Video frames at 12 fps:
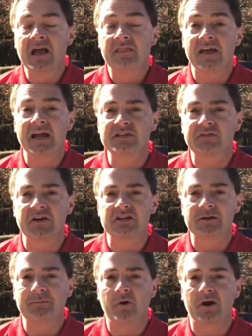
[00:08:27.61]
Thanks for your
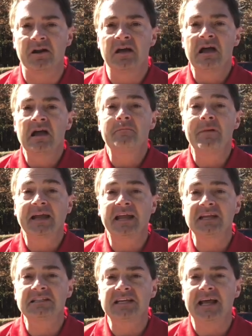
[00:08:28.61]
support. My
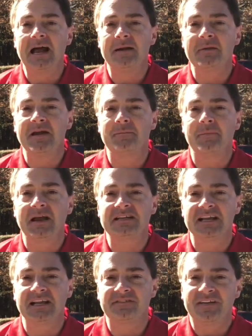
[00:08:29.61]
kid said I'd be a big
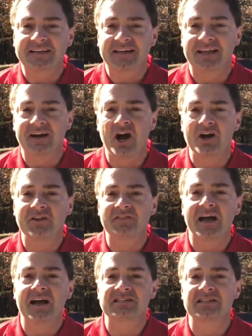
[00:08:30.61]
deal if I could get
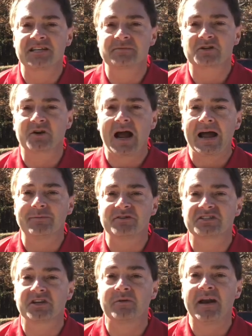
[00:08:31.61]
100,000
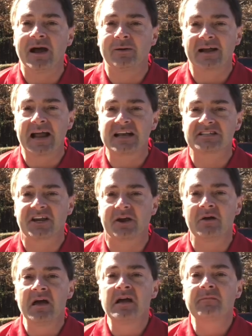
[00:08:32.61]
subscribers, so now I ask
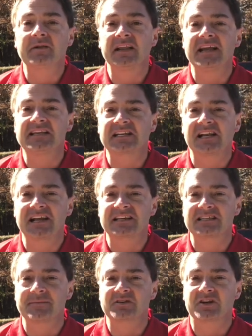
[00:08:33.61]
you, please click
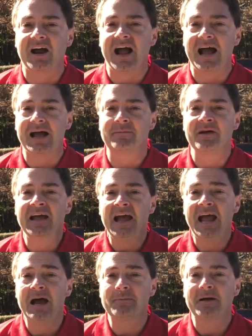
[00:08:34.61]
subscribe.
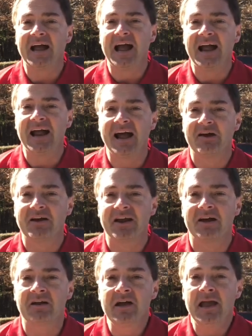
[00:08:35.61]
Help a guy out
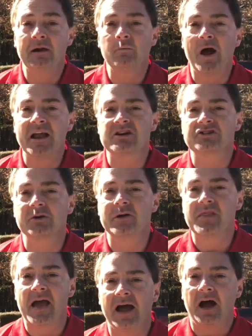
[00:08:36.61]
here. And while you're
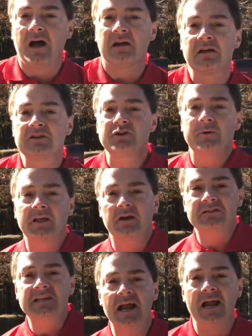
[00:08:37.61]
doing that, I'll do a
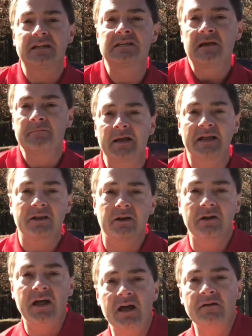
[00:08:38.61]
little dance, make a
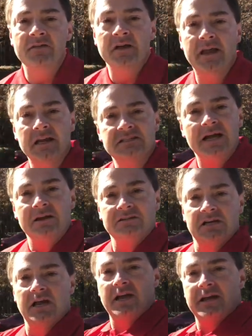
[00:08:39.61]
little love, get down
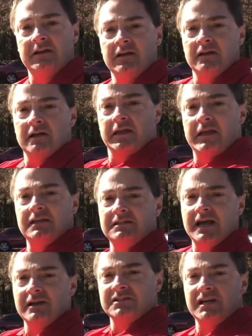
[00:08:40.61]
tonight, get
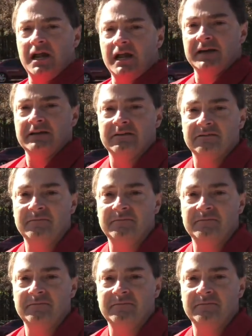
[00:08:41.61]
down tonight.